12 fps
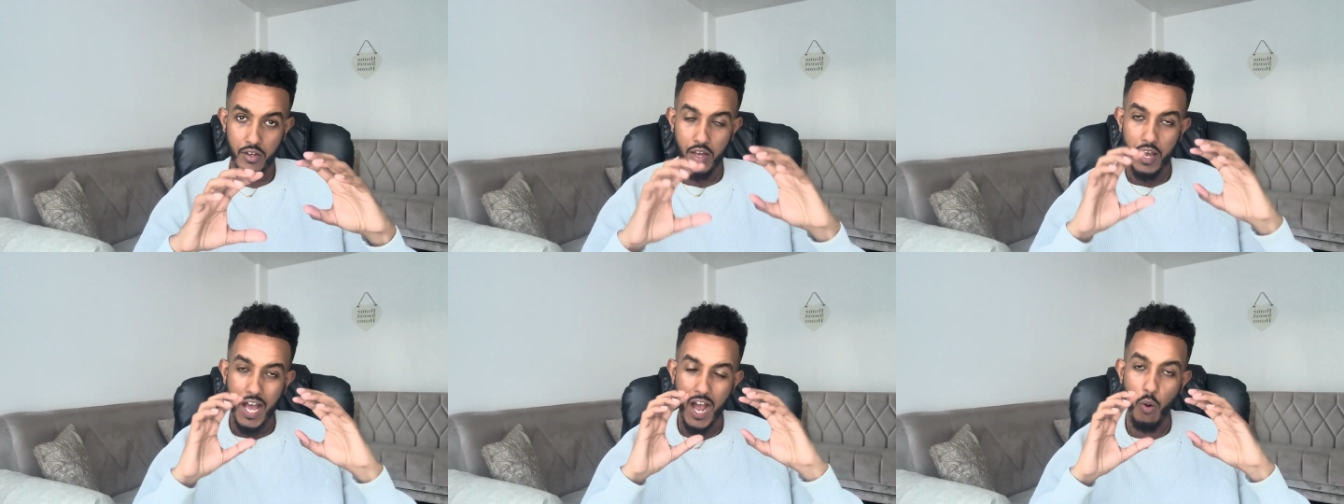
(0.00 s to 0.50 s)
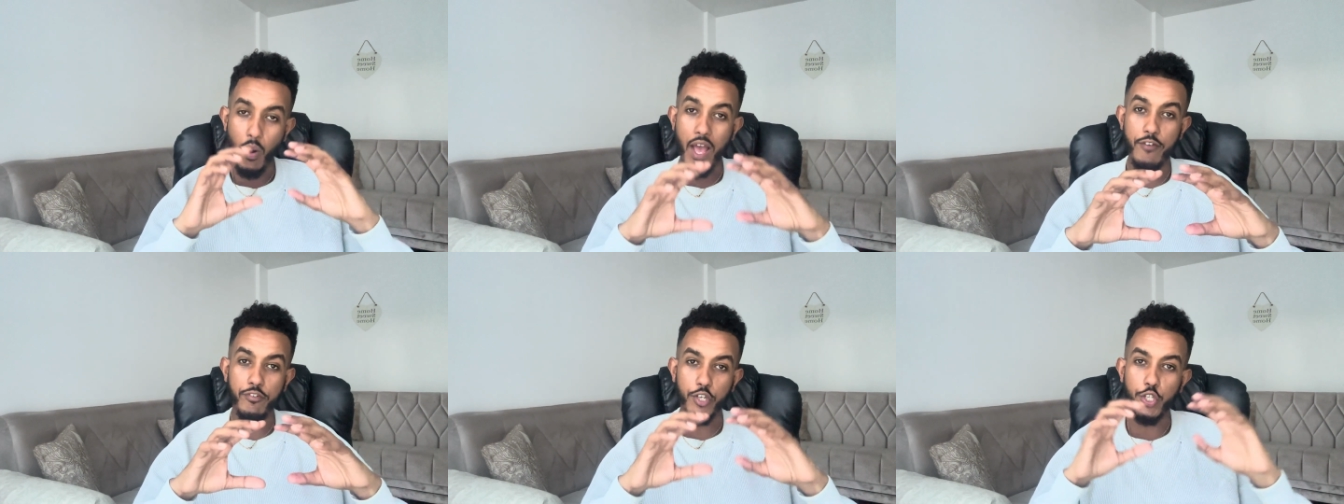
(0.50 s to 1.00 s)

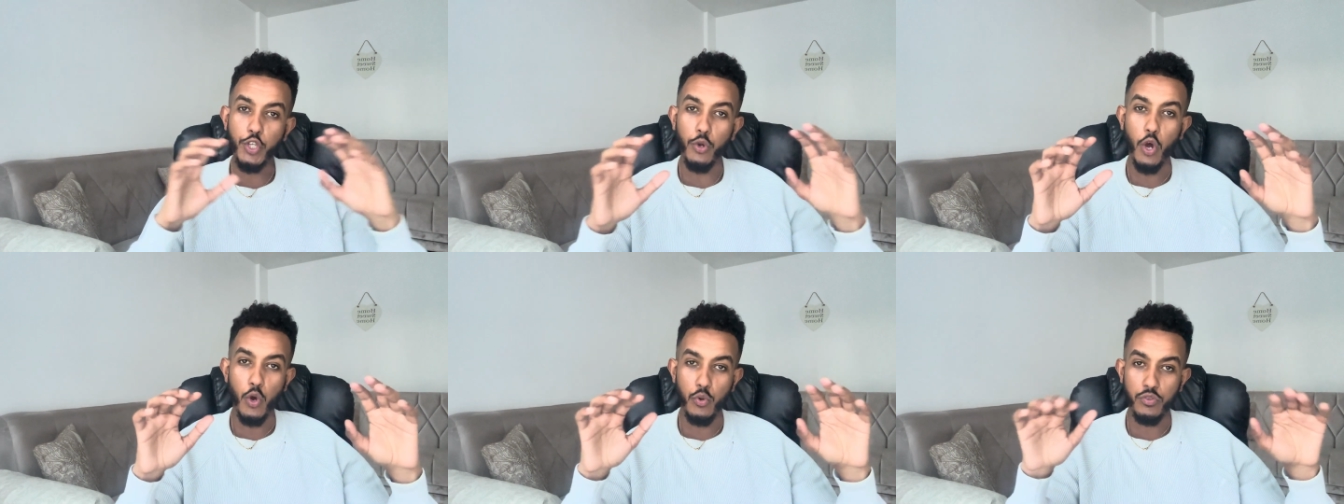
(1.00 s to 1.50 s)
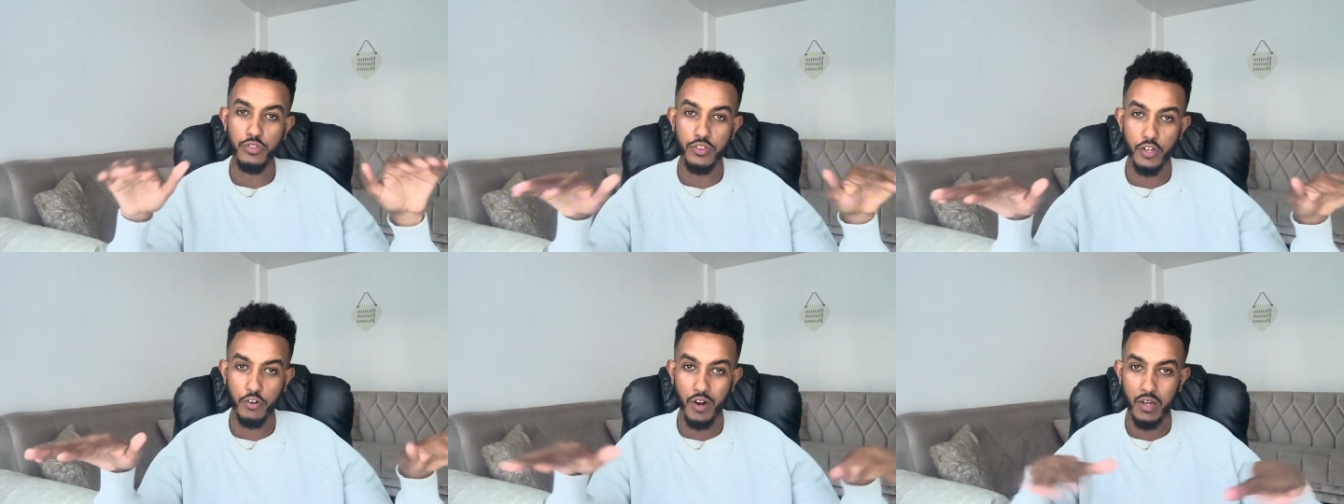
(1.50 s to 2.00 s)
However, you don't own the
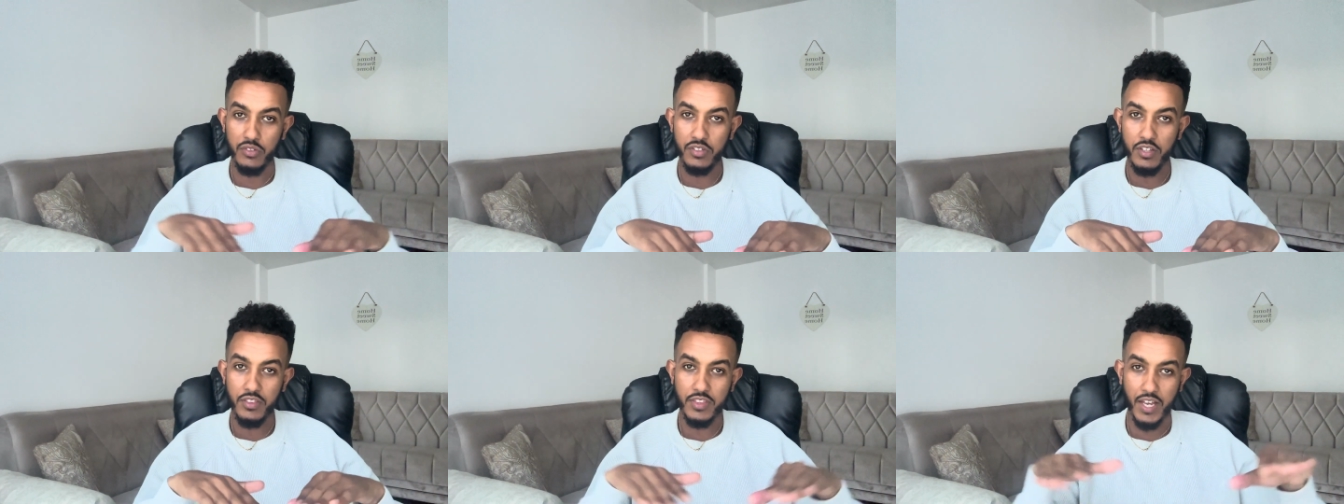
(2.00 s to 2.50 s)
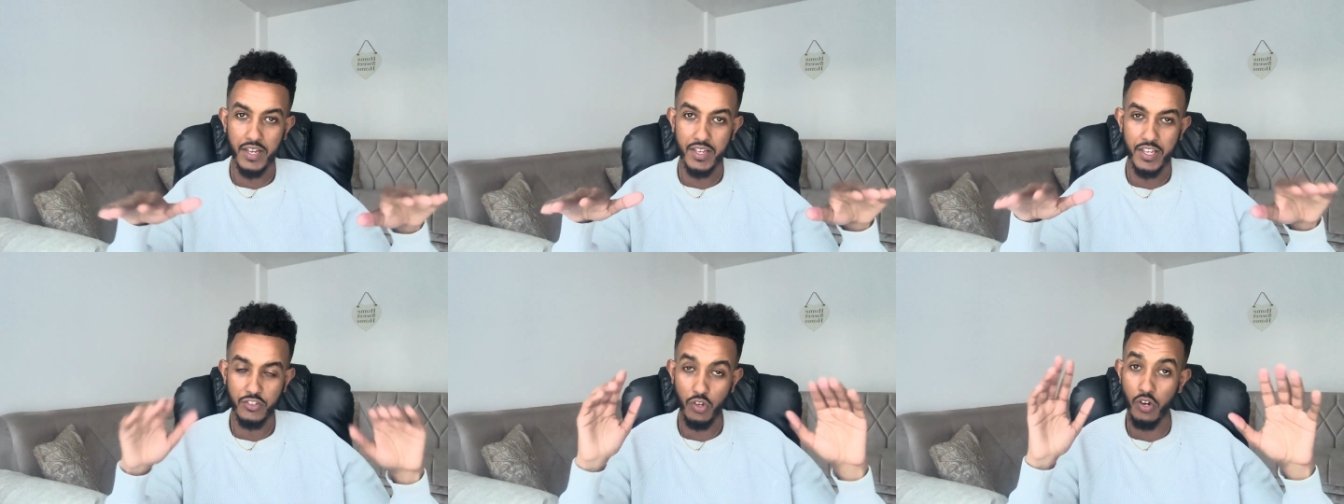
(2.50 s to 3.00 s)
ground that
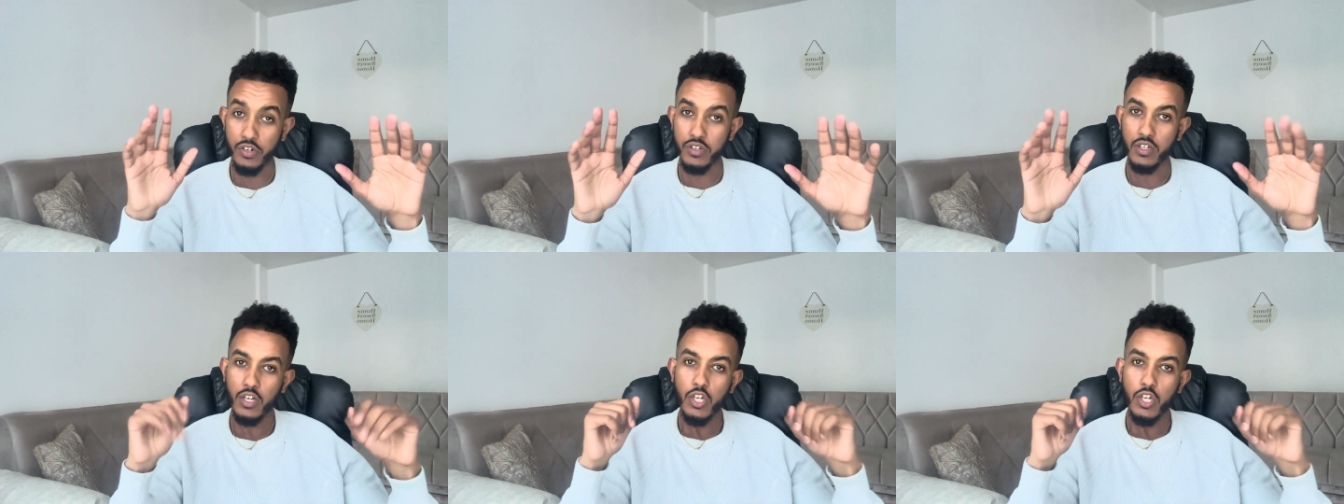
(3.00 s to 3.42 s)
it's on.